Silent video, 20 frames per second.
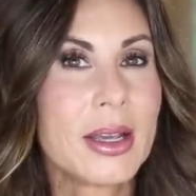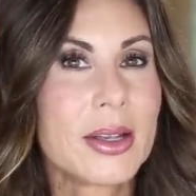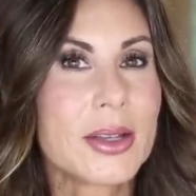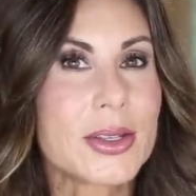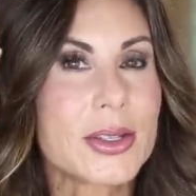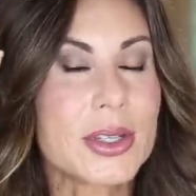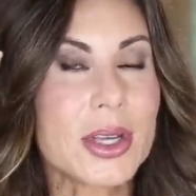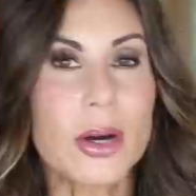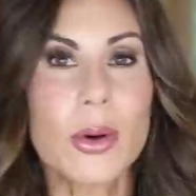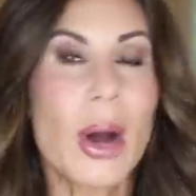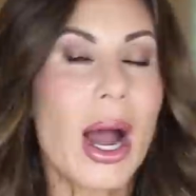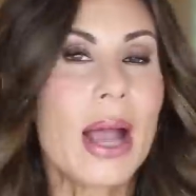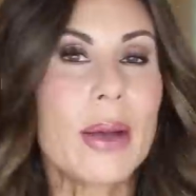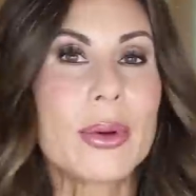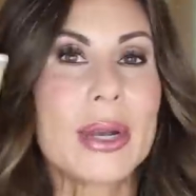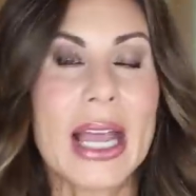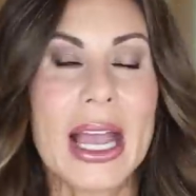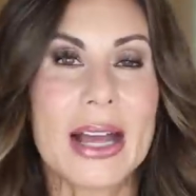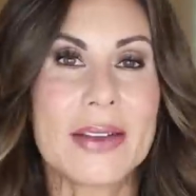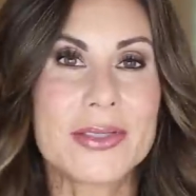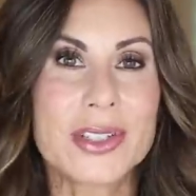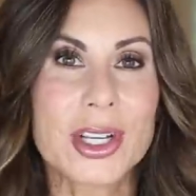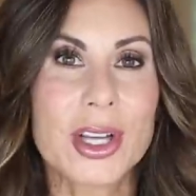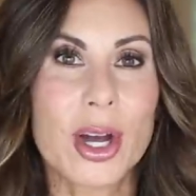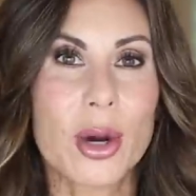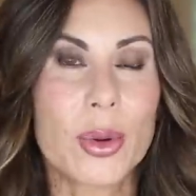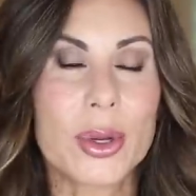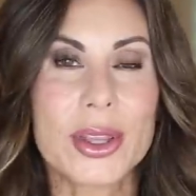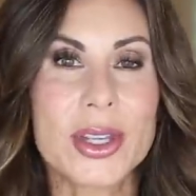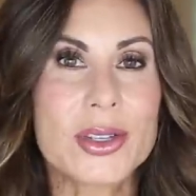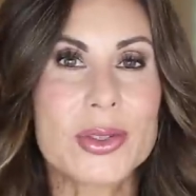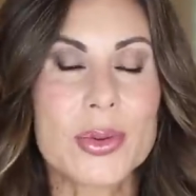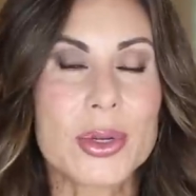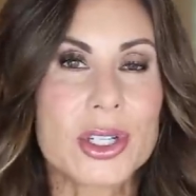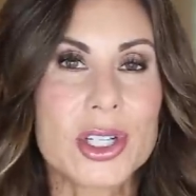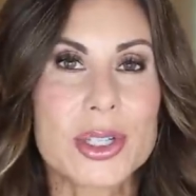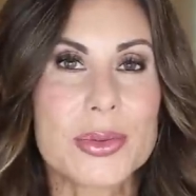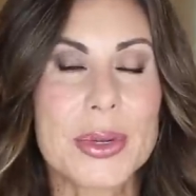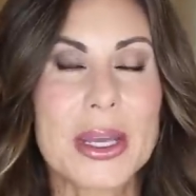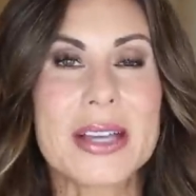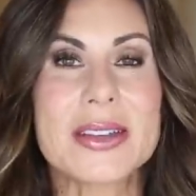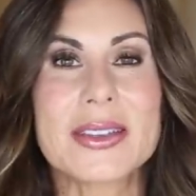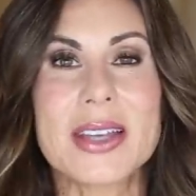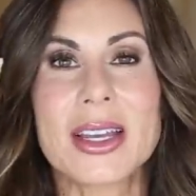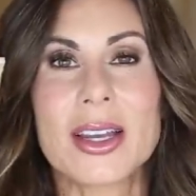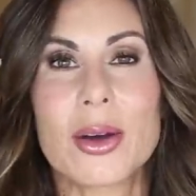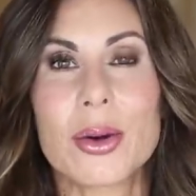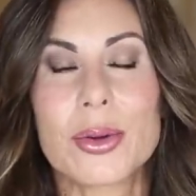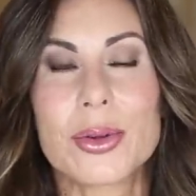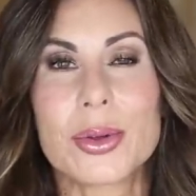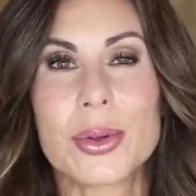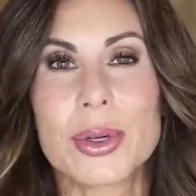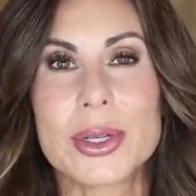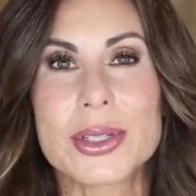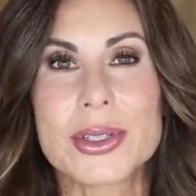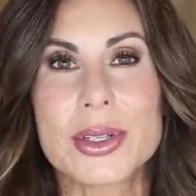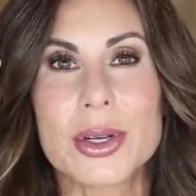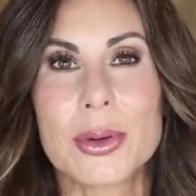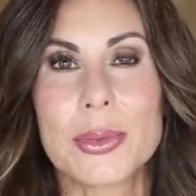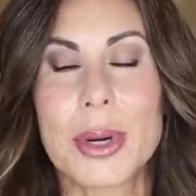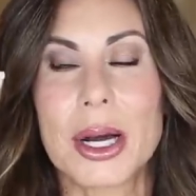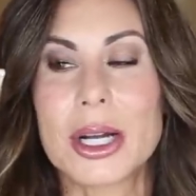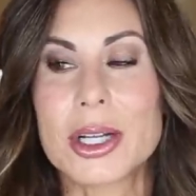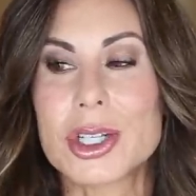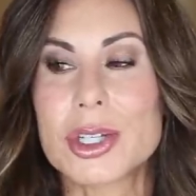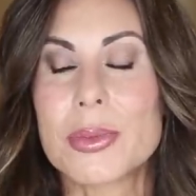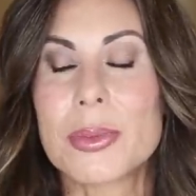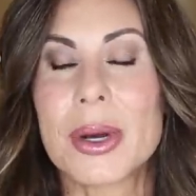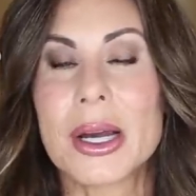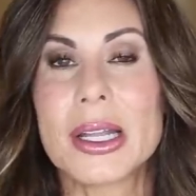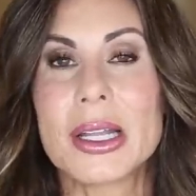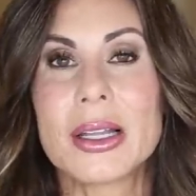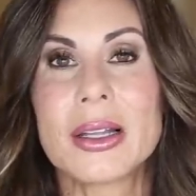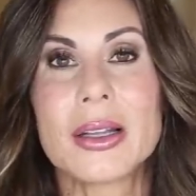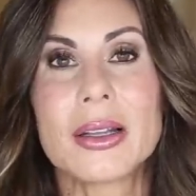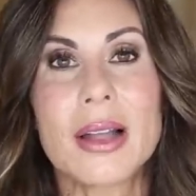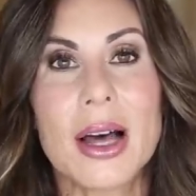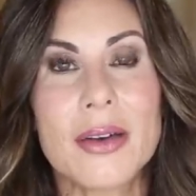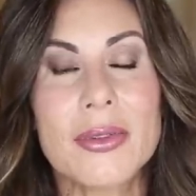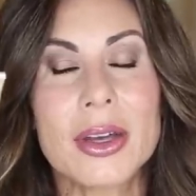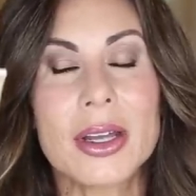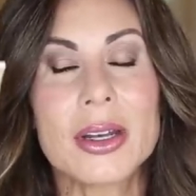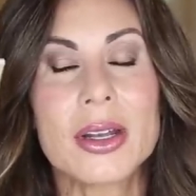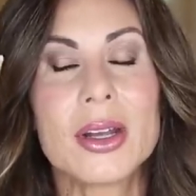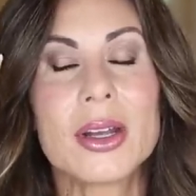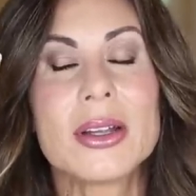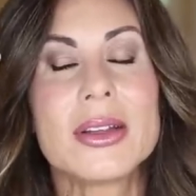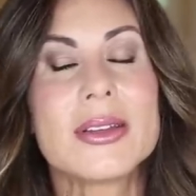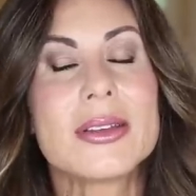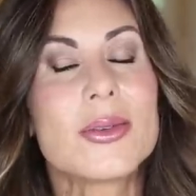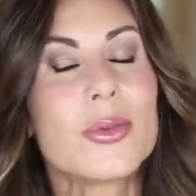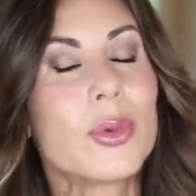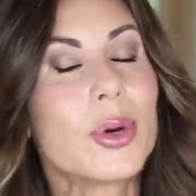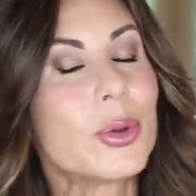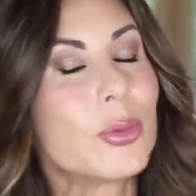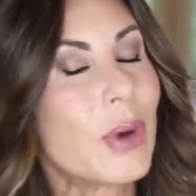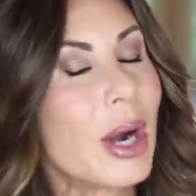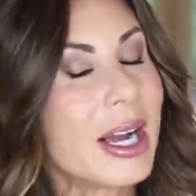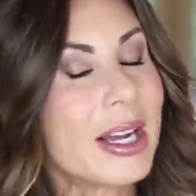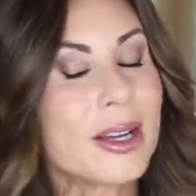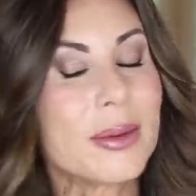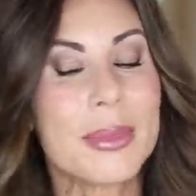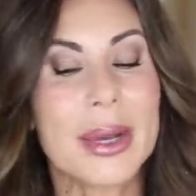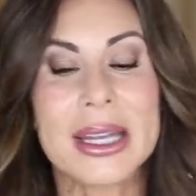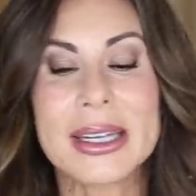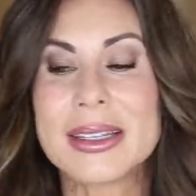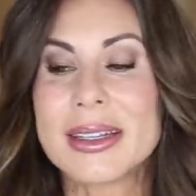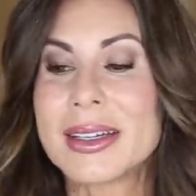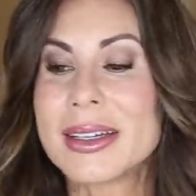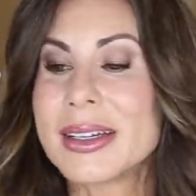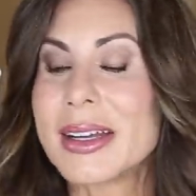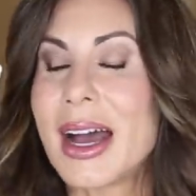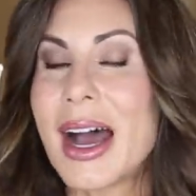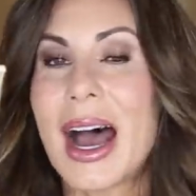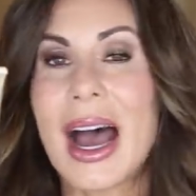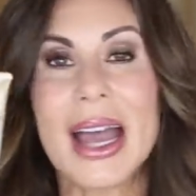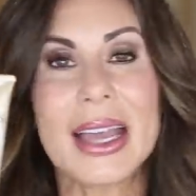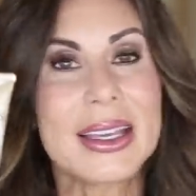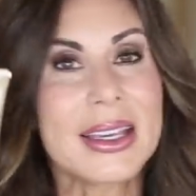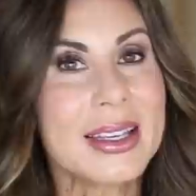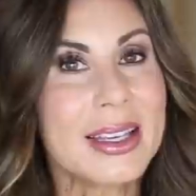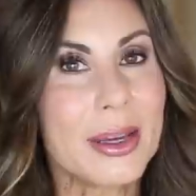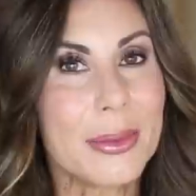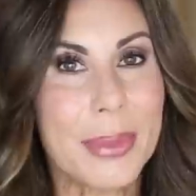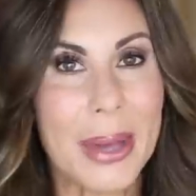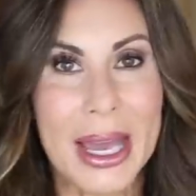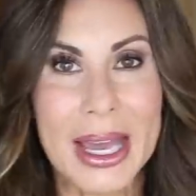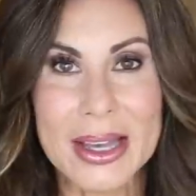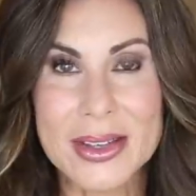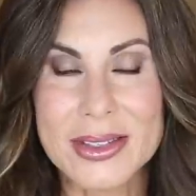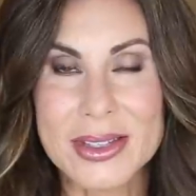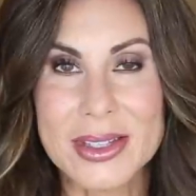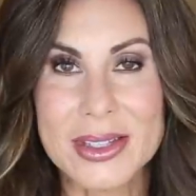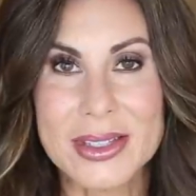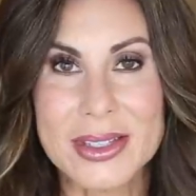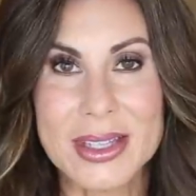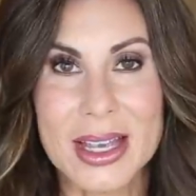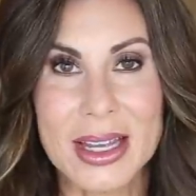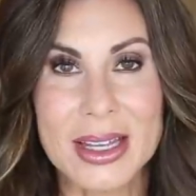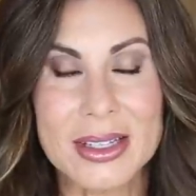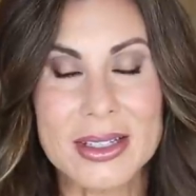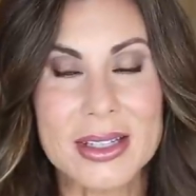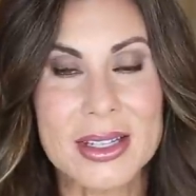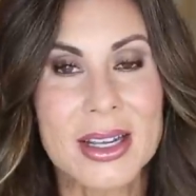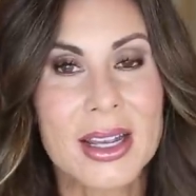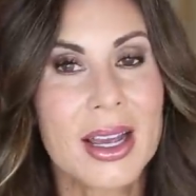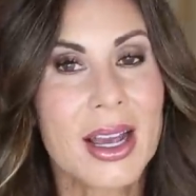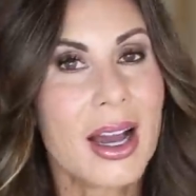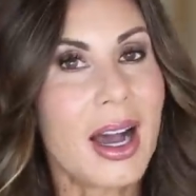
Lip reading: So I would have to go with this one just because I go through it so much. But love it, would recommend it. I can get past the scent.